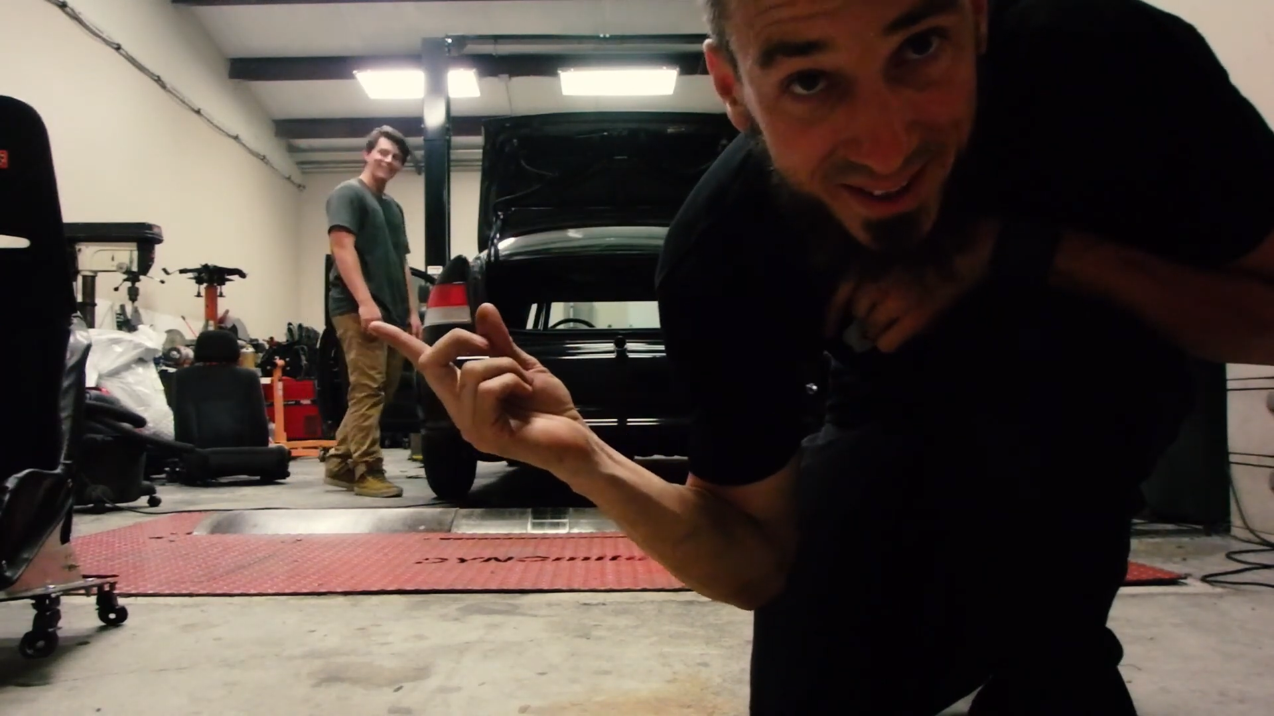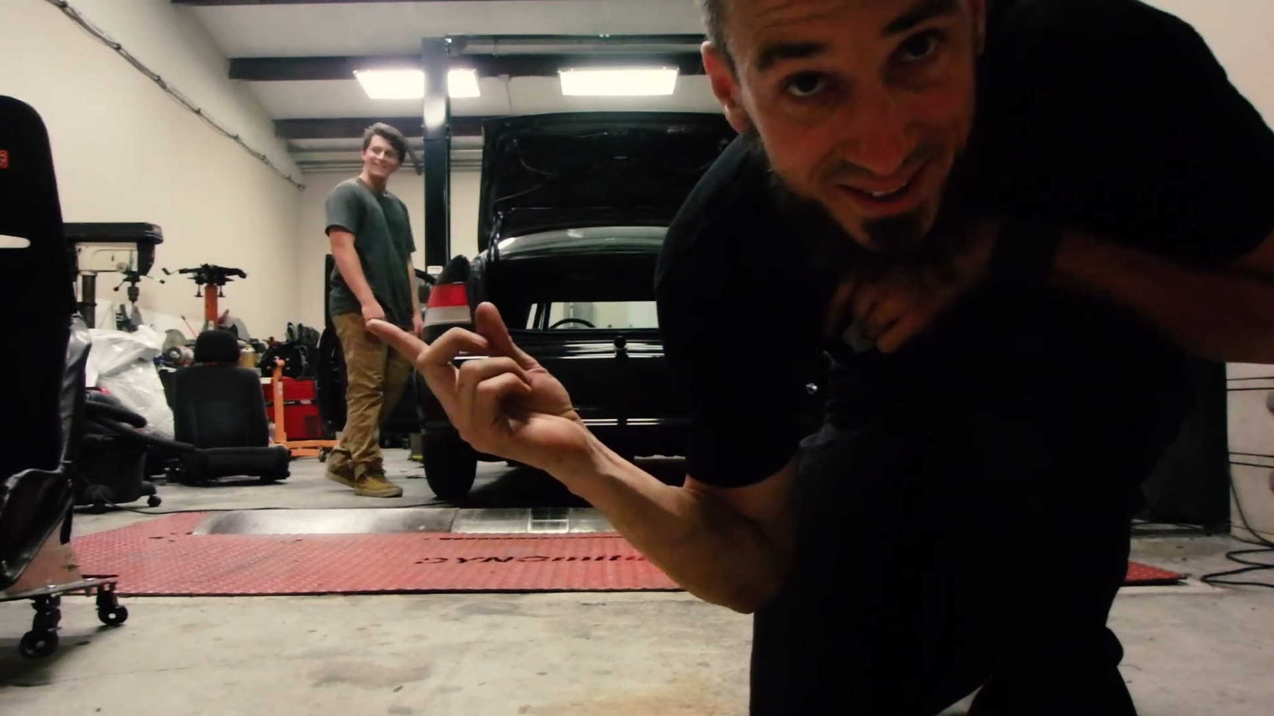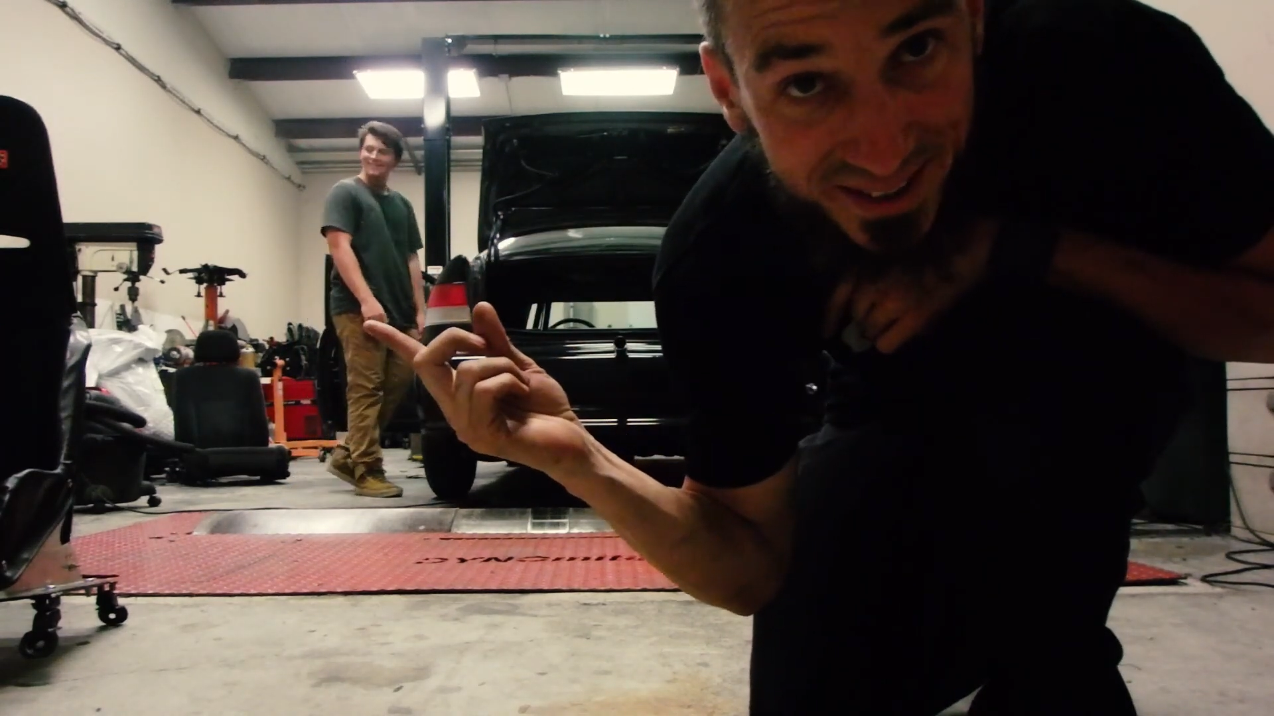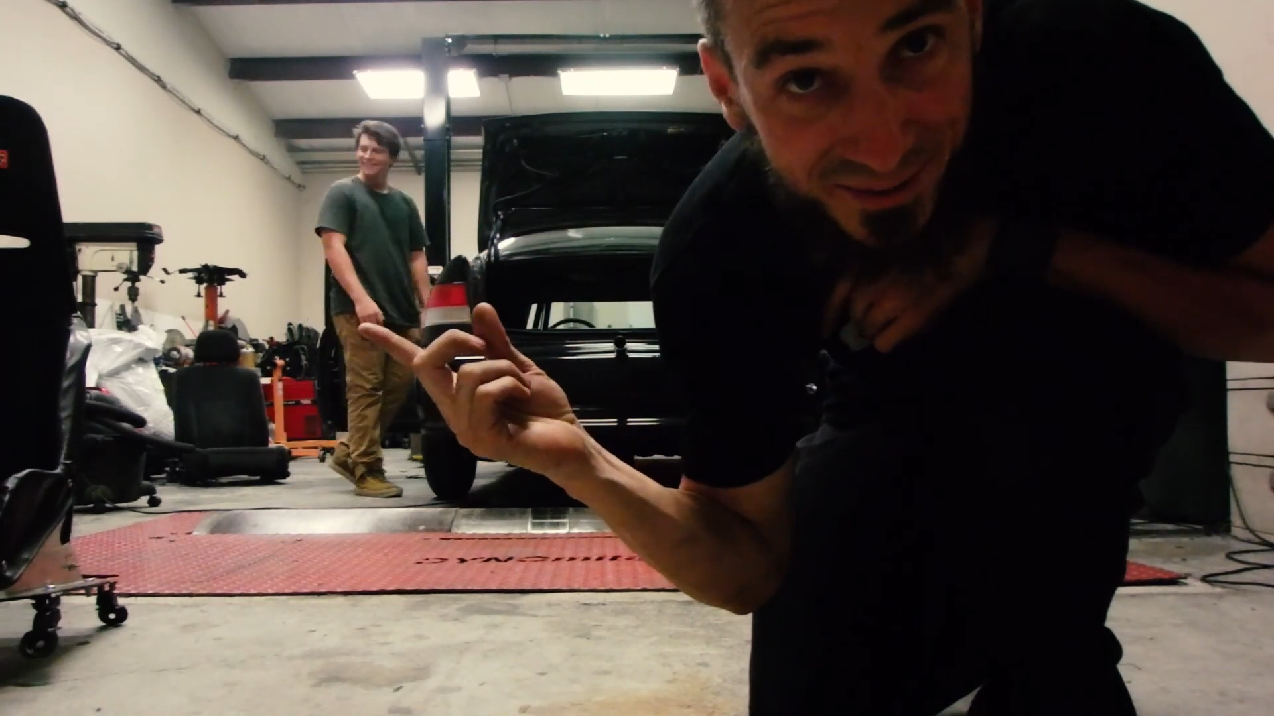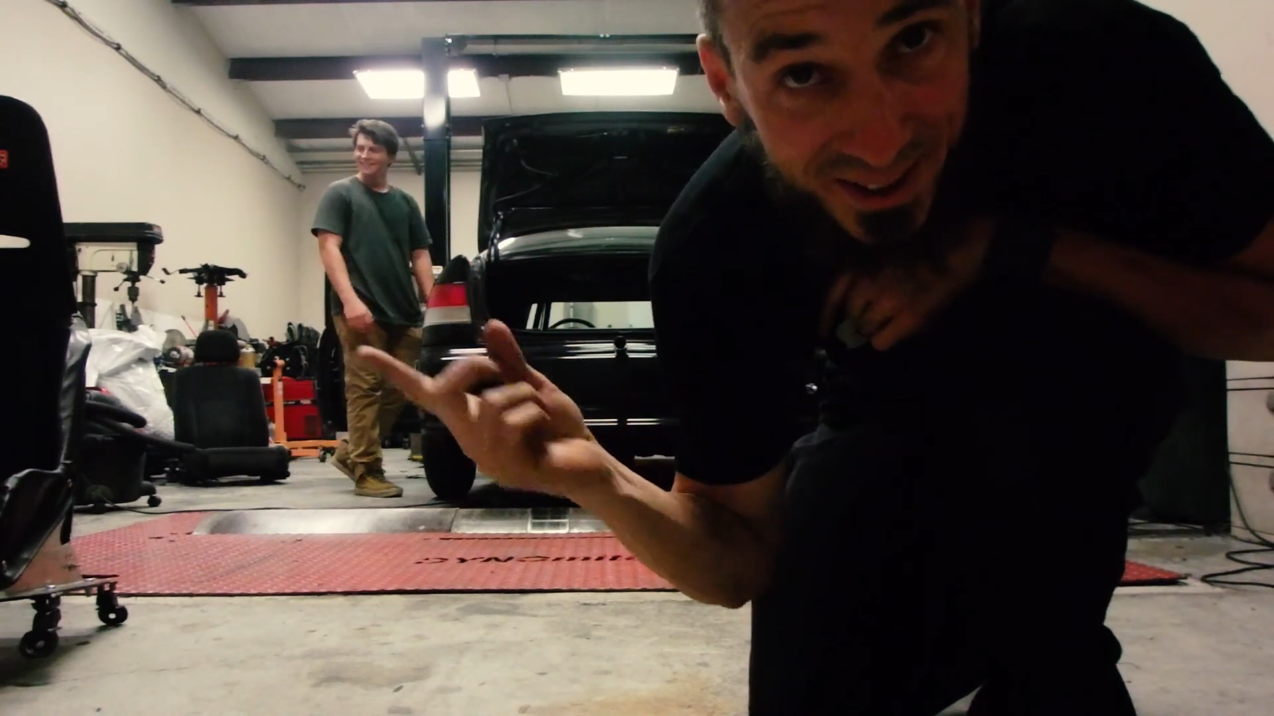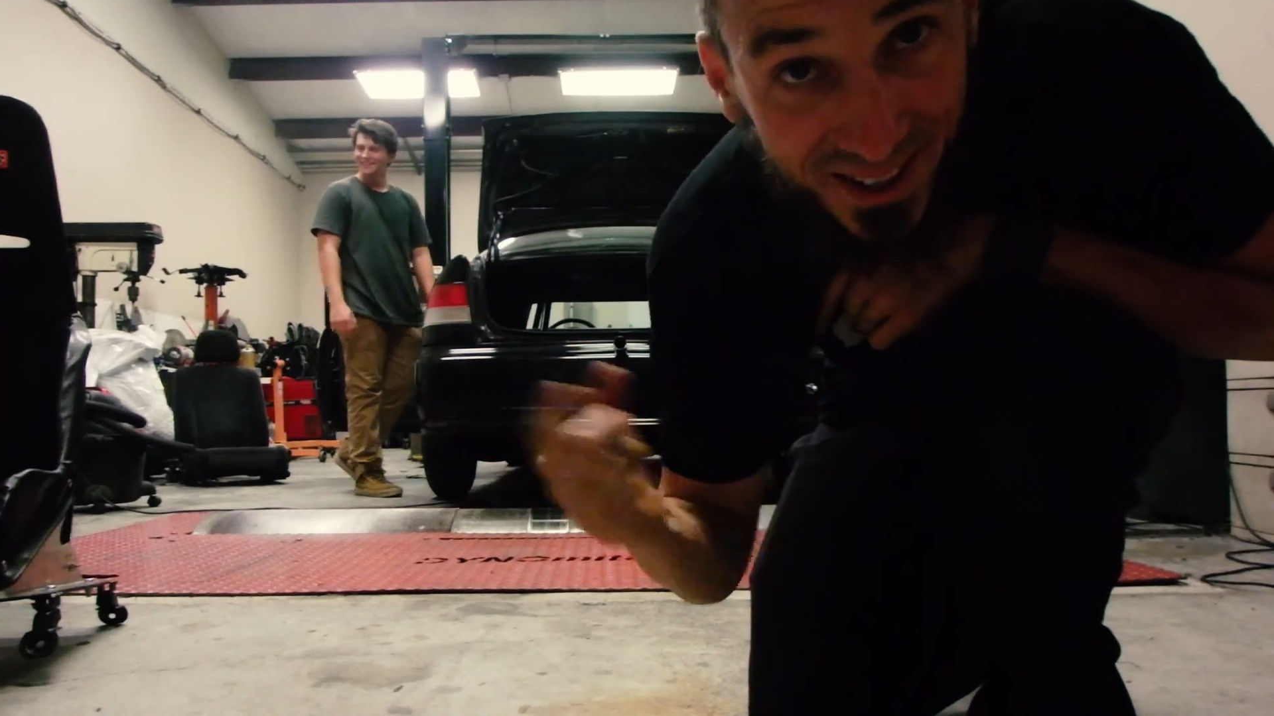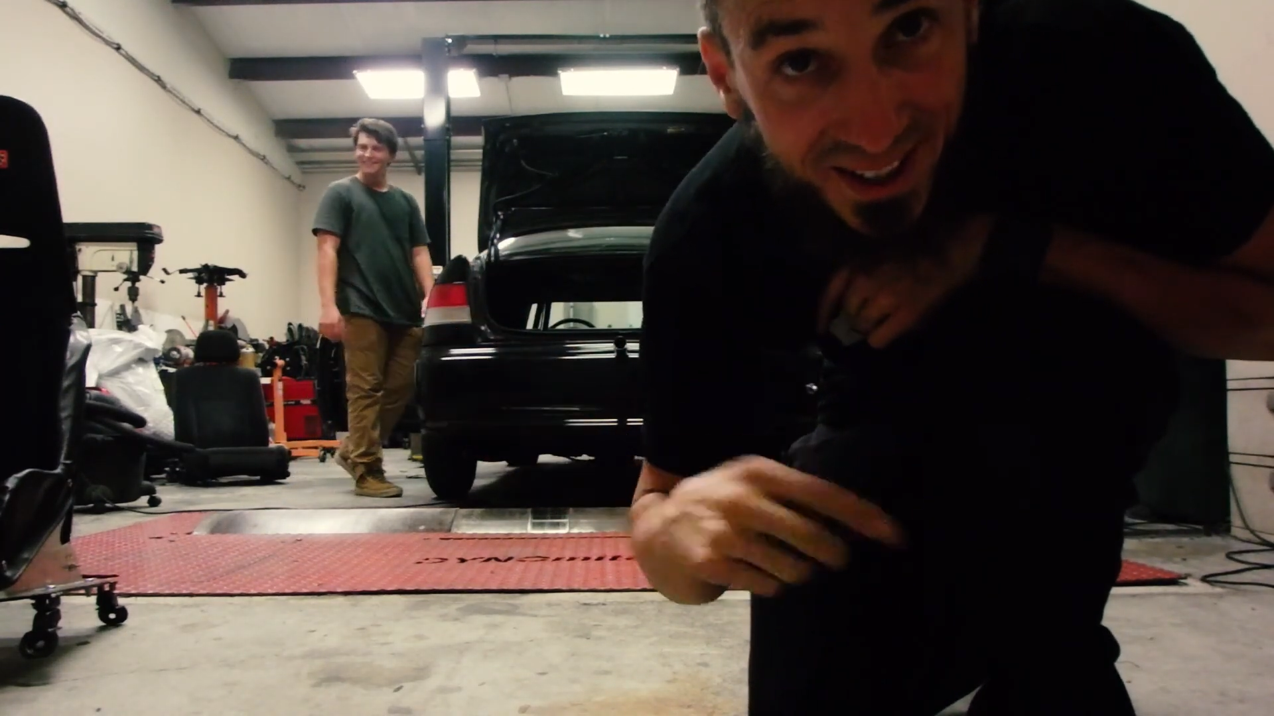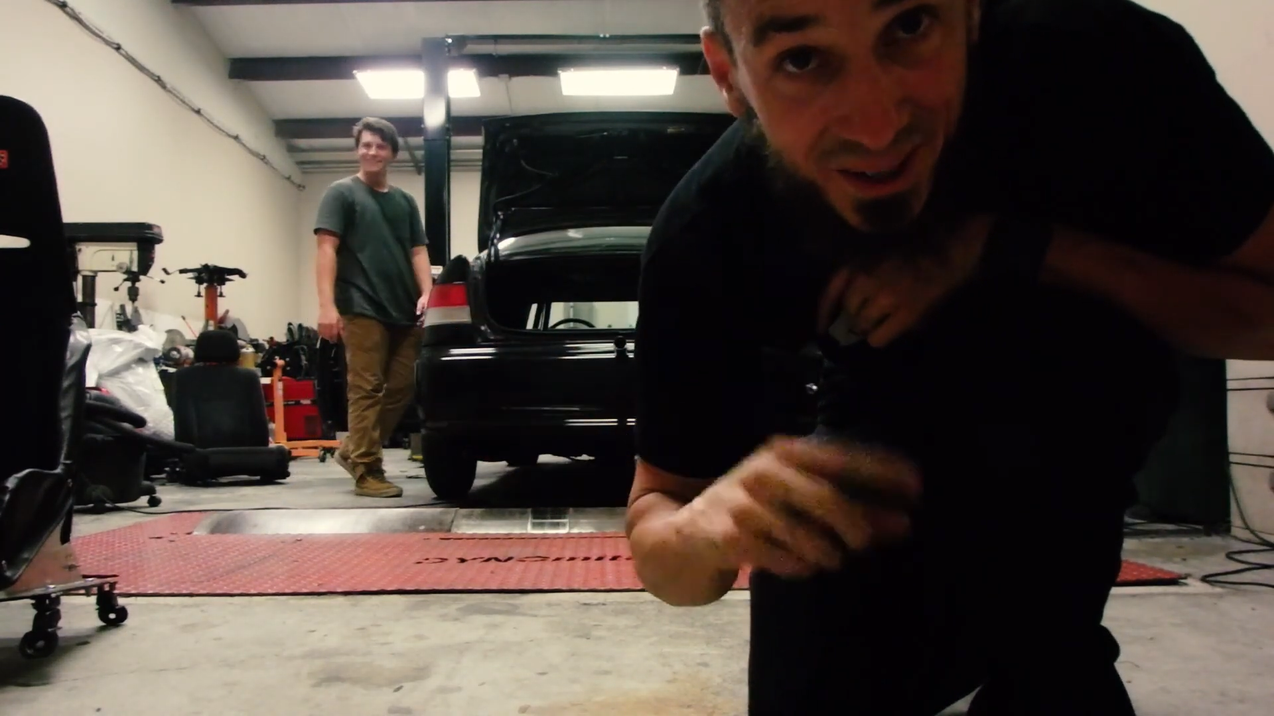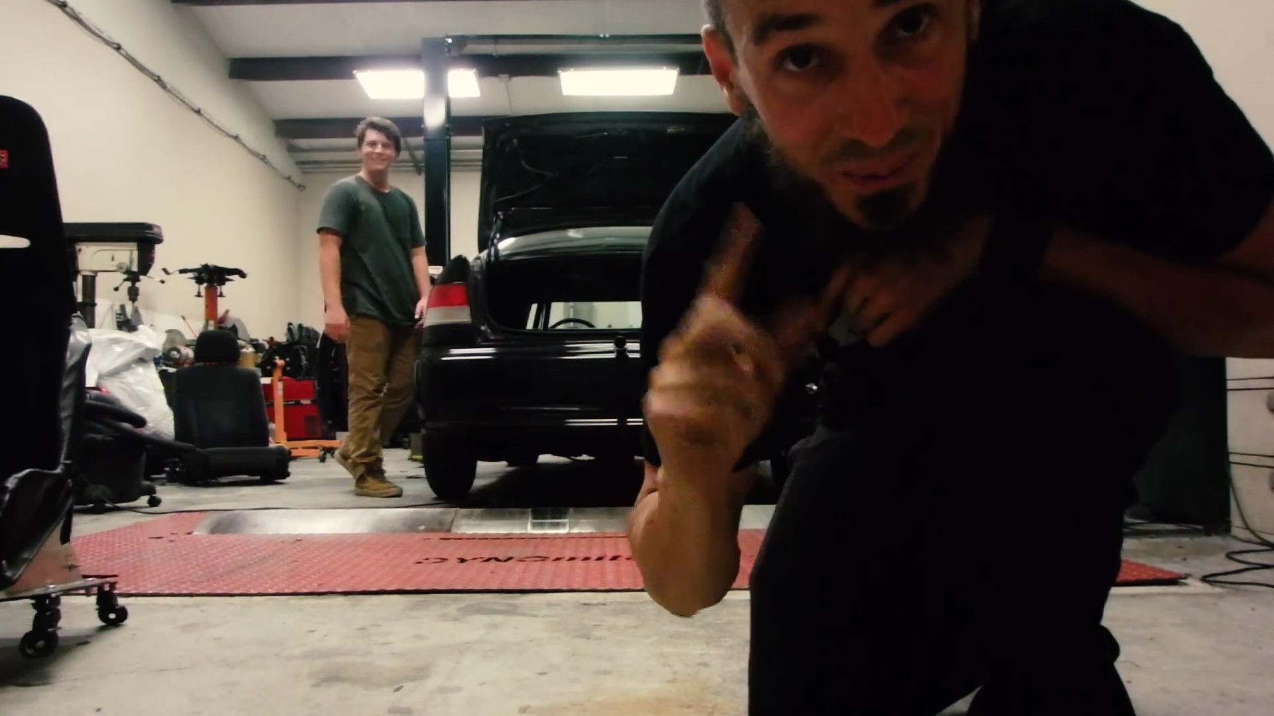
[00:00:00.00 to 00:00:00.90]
of the Civic.